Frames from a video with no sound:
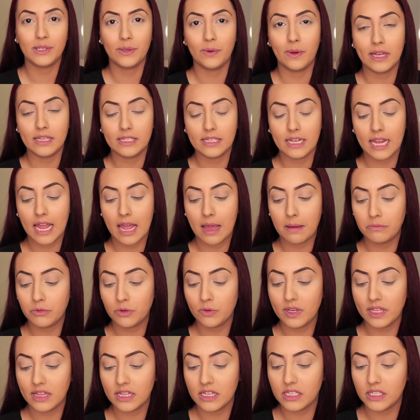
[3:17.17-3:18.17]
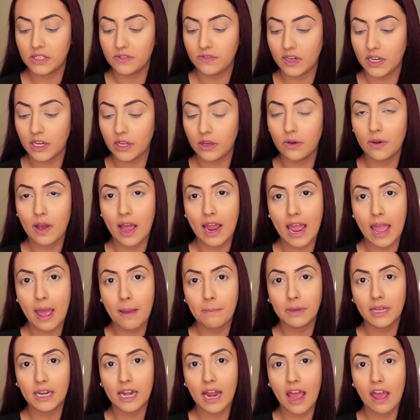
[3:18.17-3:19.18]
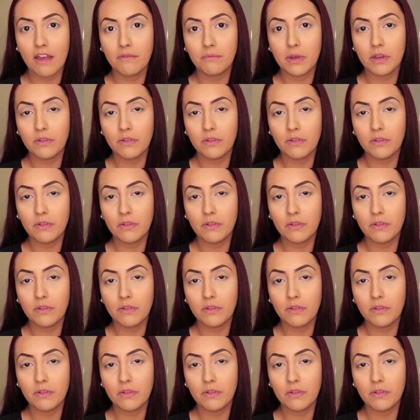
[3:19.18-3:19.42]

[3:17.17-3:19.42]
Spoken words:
So as I am doing this video, I am gonna have